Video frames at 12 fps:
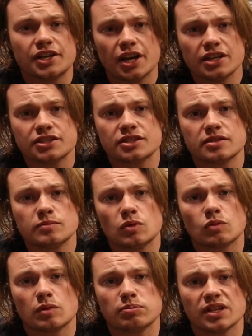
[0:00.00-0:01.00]

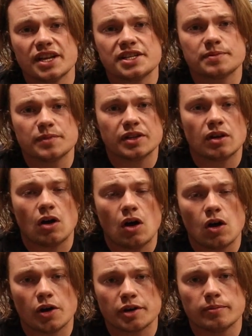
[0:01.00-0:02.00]
Custom Replacement
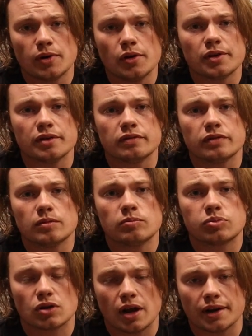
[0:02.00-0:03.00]
Automotive
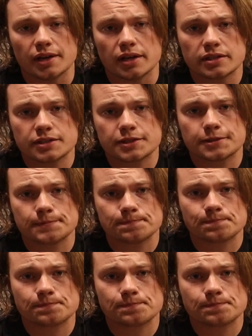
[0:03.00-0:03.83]
Products.